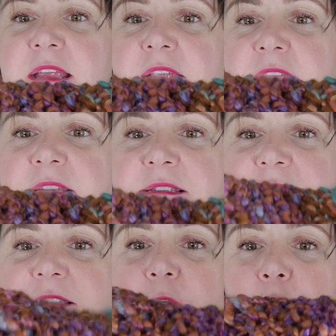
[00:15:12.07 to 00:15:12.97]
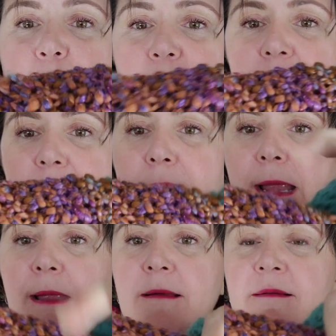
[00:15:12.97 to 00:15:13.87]
it is so
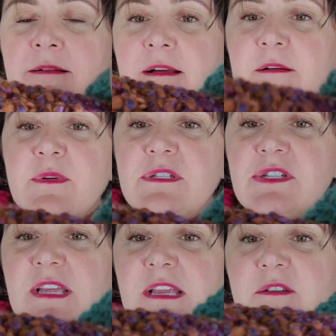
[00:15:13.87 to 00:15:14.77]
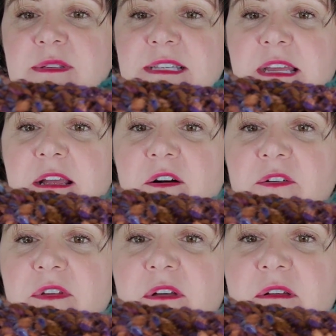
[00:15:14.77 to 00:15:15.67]
pretty. I wish, can you see
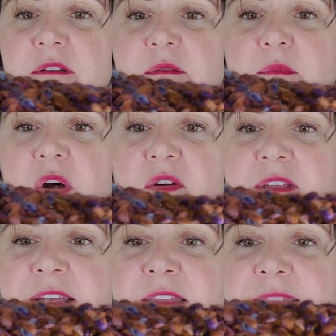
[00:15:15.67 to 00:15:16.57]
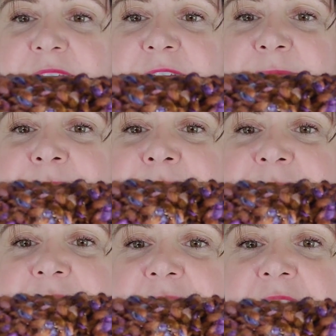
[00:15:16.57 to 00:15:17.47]
all the marling in there?
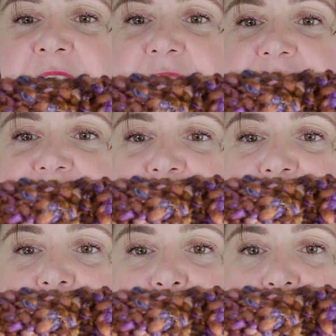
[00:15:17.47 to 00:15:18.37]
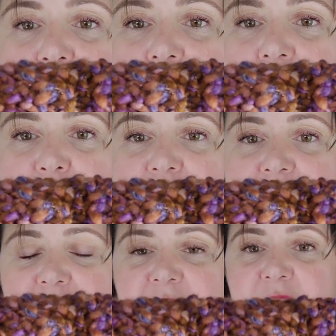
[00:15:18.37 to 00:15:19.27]
It doesn't show up a whole lot
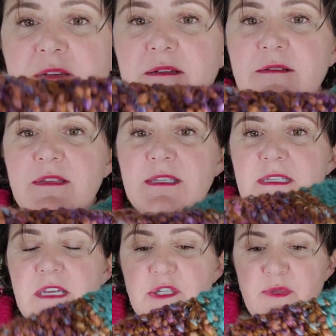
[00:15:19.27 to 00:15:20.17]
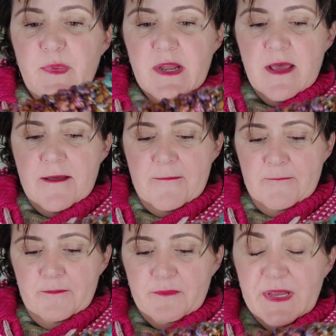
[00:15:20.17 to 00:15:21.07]
because of the stitch, but
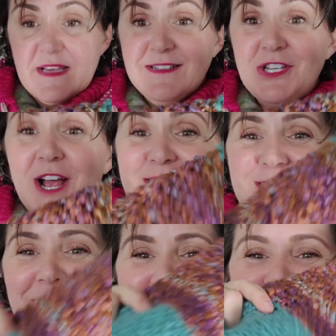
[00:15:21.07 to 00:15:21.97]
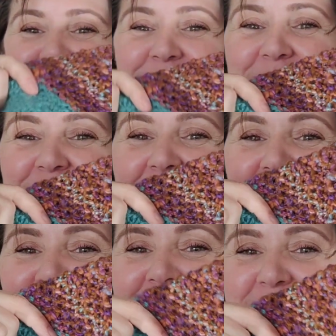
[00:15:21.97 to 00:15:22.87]
it just goes so
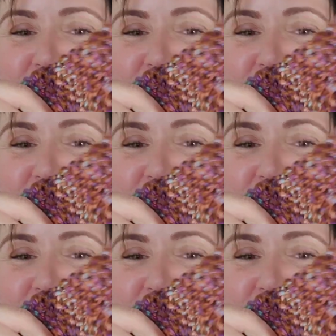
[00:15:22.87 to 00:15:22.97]
well with this